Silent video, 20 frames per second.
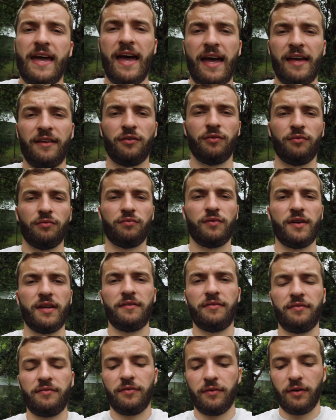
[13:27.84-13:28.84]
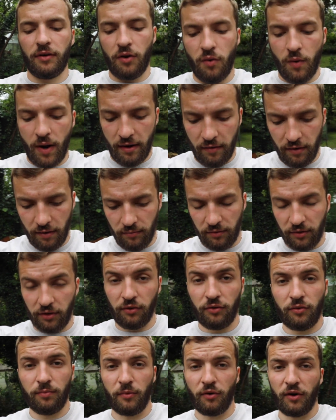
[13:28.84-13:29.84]
has reef aquariums, so
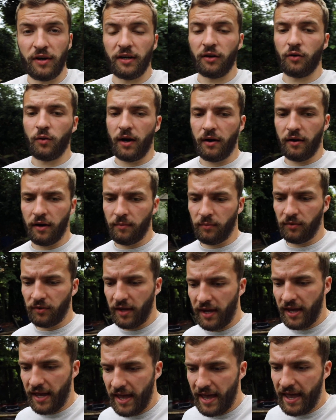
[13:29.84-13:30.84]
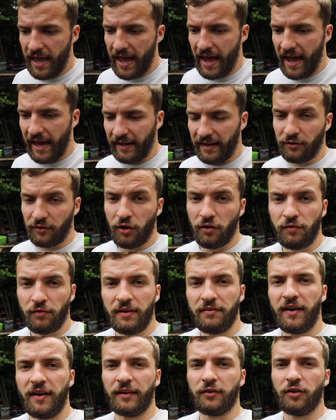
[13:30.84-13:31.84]
marine aquariums, and he's got a
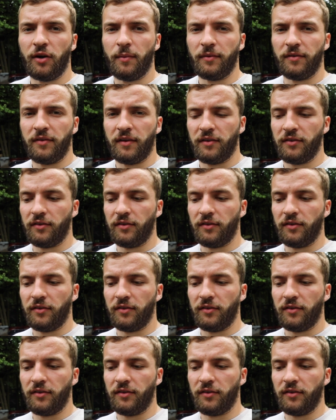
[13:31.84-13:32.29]
refractometer.